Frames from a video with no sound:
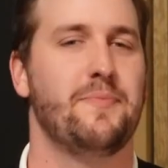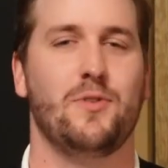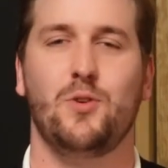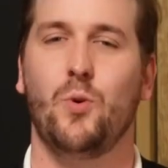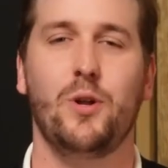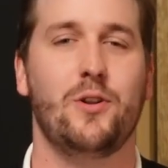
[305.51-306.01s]

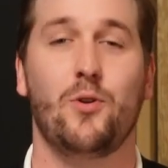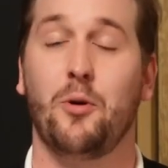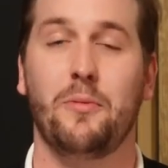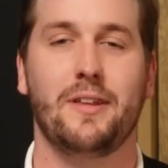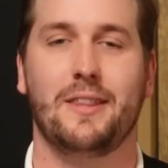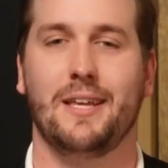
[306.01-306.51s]
You wouldn't
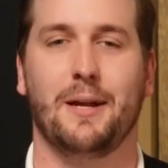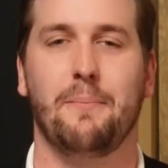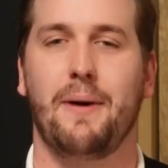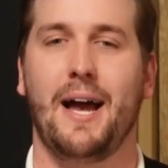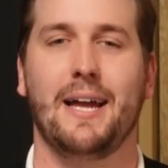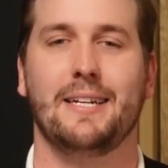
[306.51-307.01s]
normally think
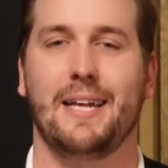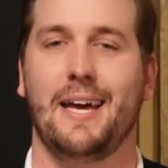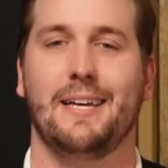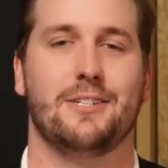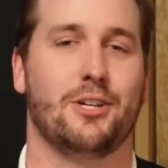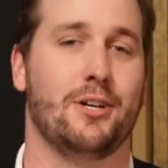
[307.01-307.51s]
buying debt
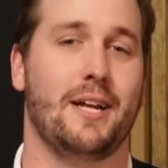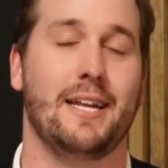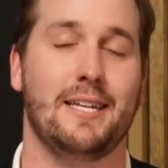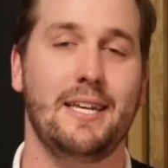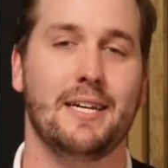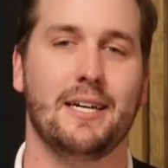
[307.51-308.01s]
is a good
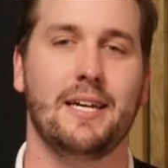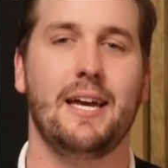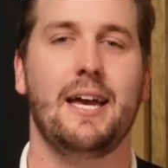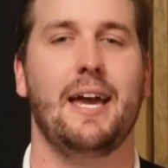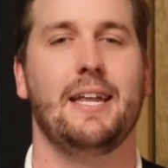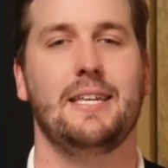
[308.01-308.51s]
idea,
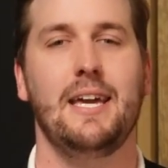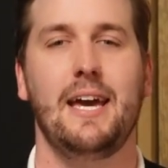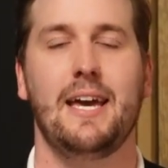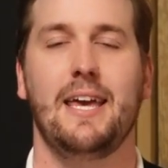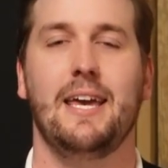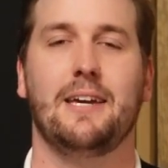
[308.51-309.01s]
and
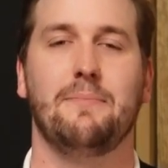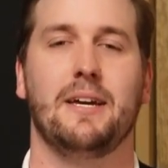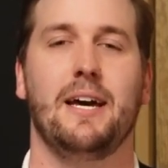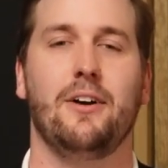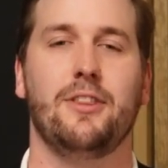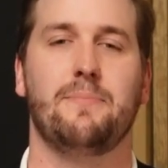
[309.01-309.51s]
yet it can be a
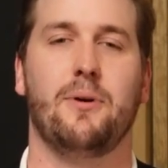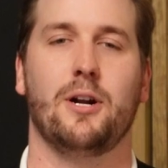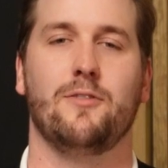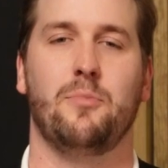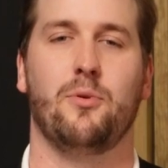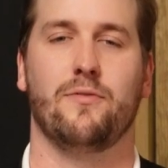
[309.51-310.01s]
healthy part
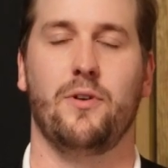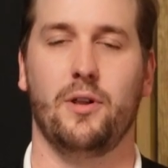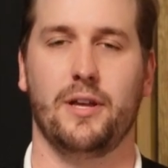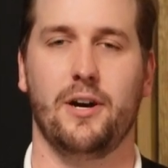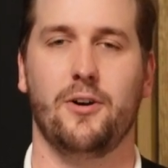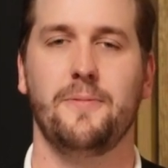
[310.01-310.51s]
of a
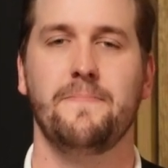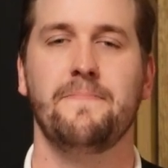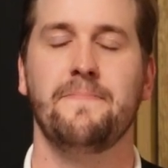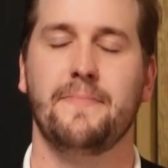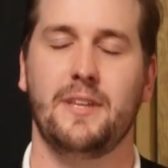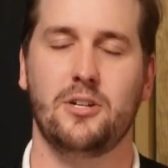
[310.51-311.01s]
portfolio.
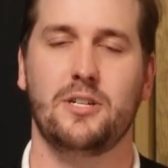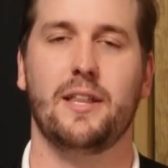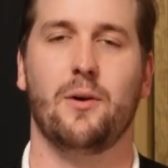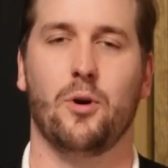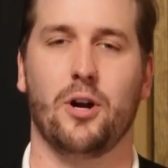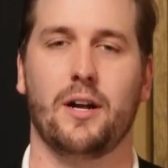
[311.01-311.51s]
Here's how they
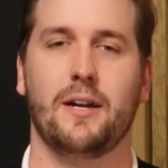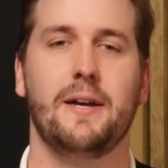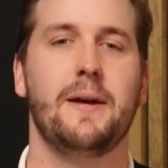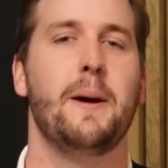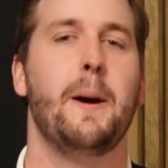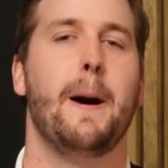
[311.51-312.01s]
work.
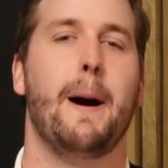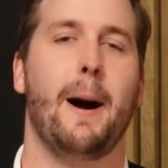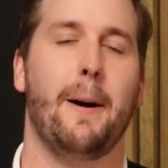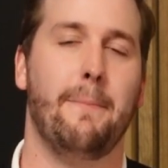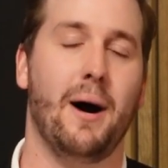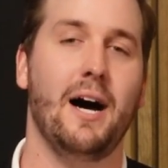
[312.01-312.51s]

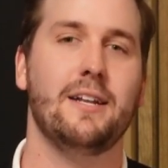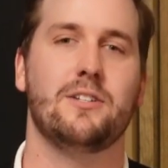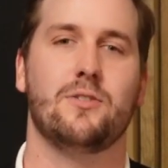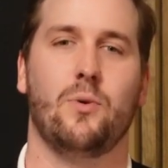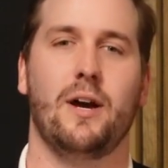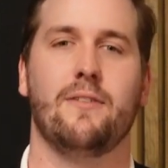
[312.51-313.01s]
A bond is
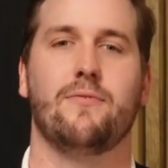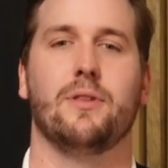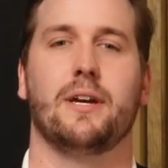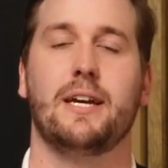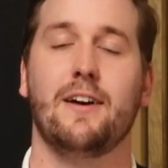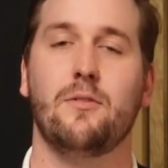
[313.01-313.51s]
a way for the
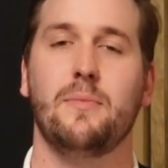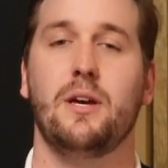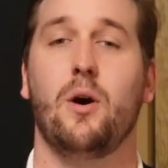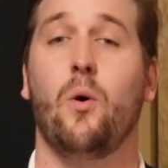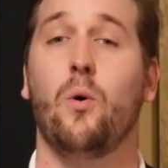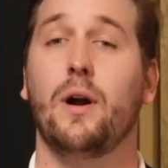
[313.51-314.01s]
government
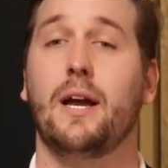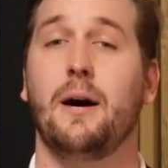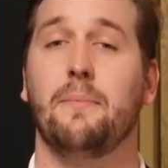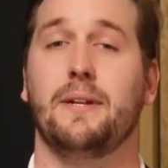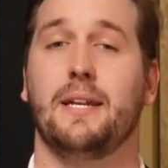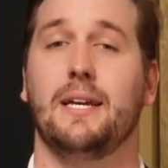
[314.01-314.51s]
or a
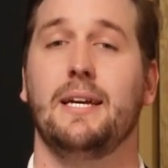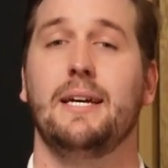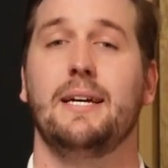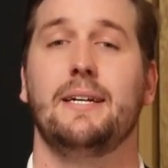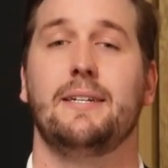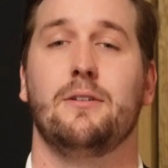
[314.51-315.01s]
company
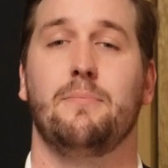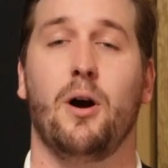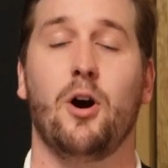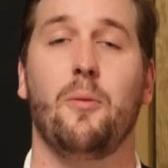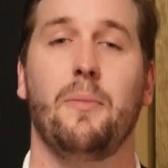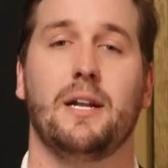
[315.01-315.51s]
to
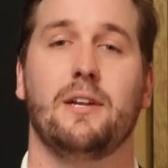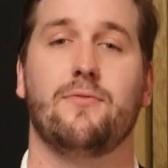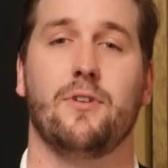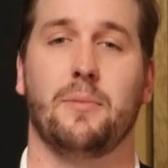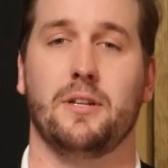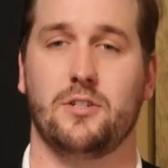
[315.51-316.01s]
borrow money
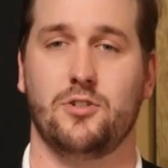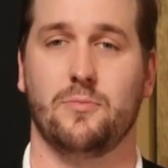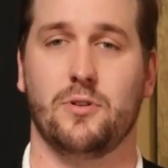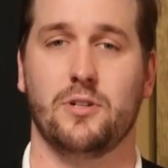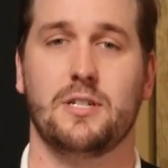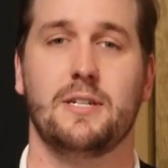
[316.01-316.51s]
from
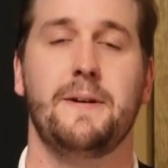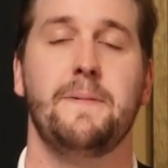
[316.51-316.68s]
consumers.